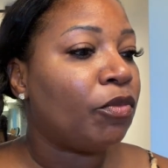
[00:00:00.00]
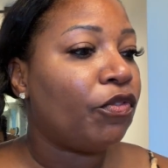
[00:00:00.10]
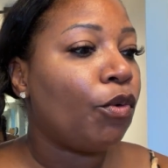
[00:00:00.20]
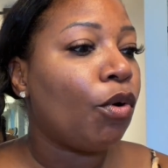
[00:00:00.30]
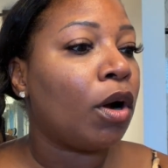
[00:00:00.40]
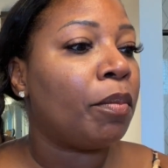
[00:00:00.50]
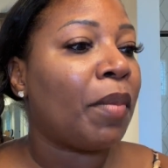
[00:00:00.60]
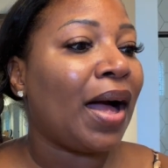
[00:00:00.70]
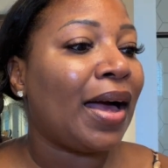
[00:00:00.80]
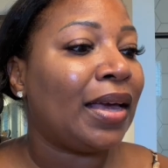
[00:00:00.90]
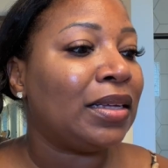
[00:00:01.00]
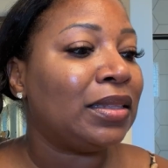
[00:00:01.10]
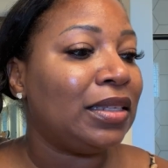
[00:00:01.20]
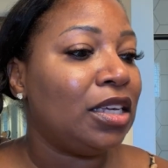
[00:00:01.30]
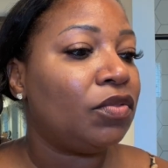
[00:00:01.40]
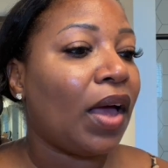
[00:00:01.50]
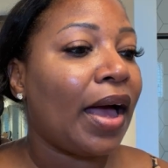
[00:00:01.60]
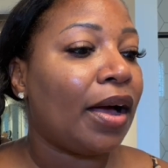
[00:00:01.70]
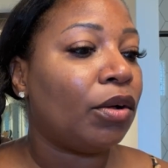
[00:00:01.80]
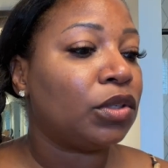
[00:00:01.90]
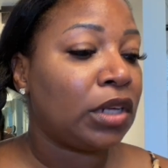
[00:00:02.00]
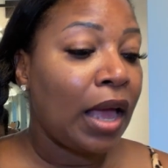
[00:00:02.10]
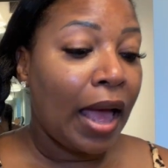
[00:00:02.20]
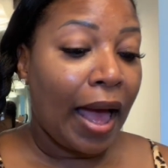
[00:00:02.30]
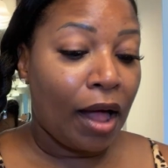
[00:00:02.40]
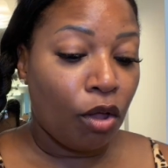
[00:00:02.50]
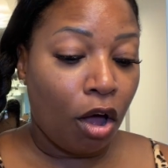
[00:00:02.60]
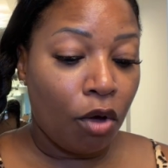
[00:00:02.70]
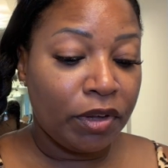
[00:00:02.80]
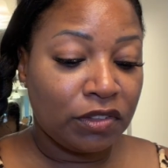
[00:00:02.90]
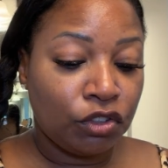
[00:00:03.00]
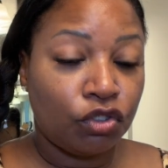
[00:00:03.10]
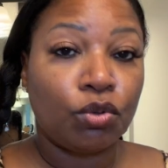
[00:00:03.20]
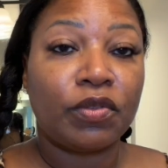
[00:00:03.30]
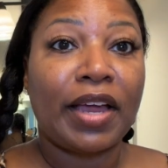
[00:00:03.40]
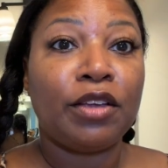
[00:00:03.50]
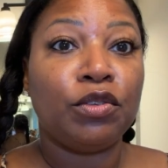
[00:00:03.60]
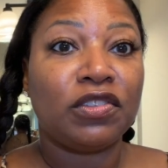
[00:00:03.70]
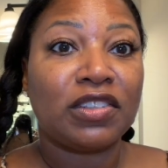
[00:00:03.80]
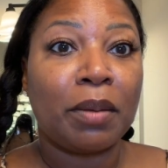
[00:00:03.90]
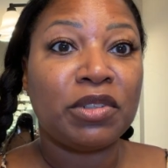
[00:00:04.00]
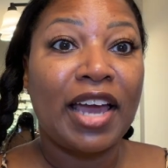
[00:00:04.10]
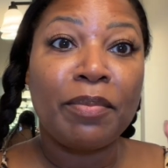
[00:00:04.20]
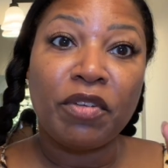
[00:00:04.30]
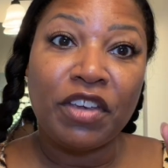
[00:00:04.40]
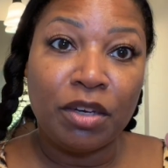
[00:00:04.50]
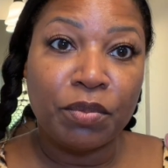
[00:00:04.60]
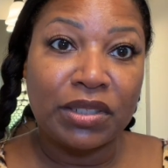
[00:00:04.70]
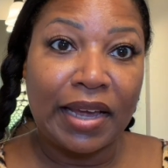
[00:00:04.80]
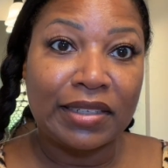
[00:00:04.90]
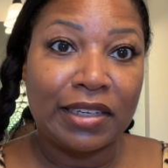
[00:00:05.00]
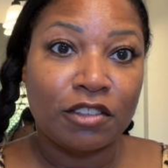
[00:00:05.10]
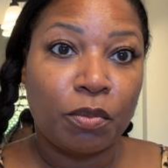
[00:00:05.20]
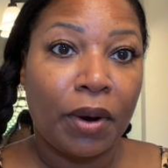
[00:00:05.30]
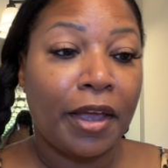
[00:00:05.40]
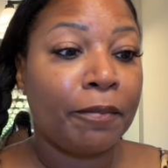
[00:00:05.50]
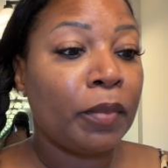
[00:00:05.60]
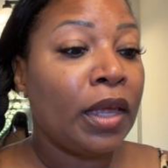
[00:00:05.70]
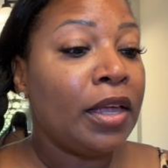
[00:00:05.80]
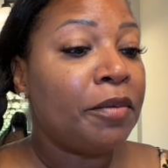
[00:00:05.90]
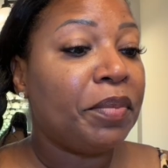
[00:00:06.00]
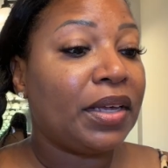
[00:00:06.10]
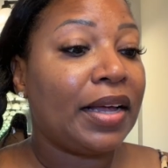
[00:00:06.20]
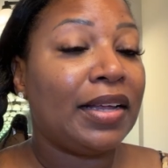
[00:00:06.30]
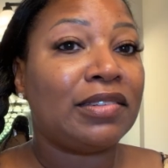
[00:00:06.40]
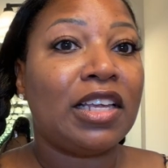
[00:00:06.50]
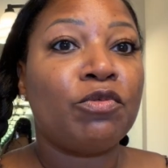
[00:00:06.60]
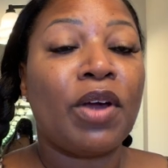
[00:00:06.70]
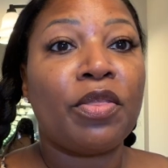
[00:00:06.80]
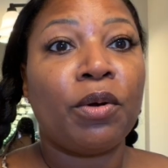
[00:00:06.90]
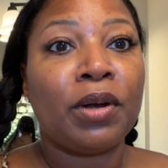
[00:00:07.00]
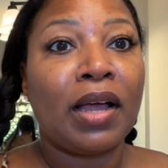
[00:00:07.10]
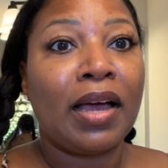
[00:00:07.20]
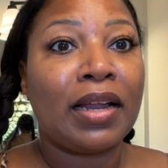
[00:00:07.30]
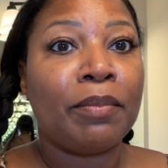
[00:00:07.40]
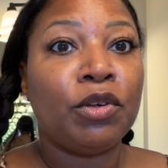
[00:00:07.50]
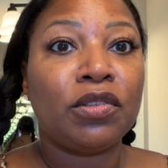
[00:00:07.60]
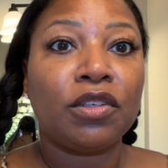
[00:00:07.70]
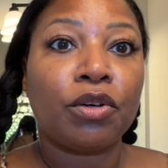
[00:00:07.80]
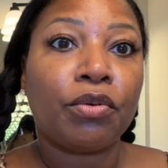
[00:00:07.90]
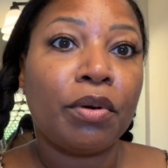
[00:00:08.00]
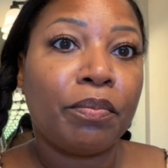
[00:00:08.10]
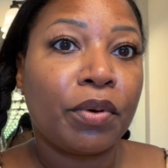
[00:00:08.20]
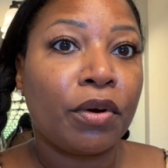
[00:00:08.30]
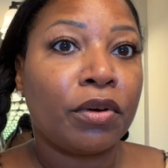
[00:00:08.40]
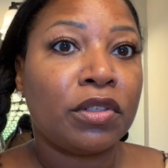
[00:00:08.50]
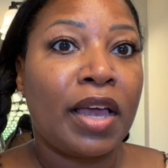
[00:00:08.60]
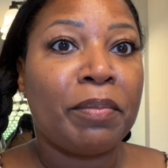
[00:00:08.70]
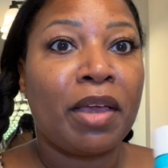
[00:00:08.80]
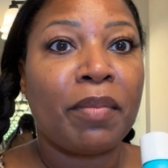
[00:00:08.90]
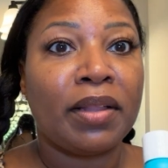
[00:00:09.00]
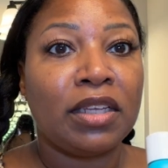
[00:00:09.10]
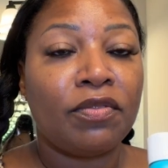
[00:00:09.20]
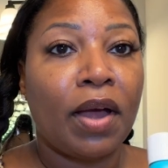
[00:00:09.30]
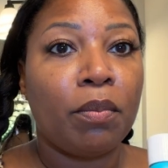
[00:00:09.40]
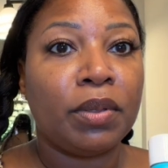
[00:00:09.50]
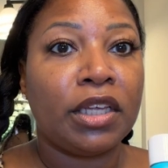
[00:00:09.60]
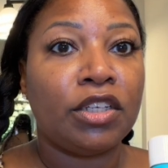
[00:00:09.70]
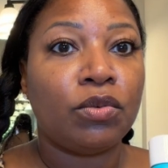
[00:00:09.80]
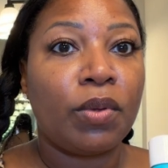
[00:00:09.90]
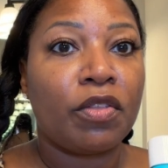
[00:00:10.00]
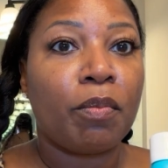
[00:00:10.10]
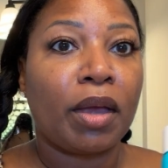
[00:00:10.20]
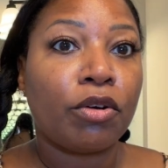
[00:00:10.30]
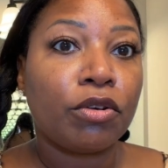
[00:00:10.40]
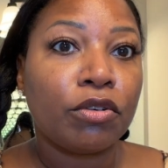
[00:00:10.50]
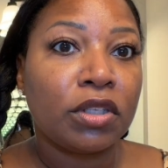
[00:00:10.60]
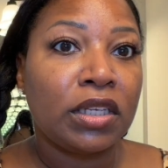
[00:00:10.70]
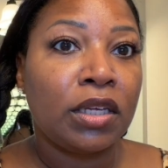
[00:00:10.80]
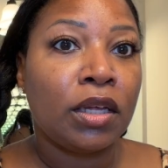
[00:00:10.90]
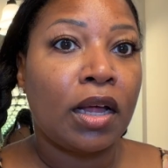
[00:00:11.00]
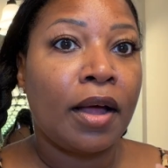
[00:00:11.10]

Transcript: for my leave out, I'll always ensure that I use some type of heat protecting spray, because whether or not I'm using a crimper to make my leave out blend with my curly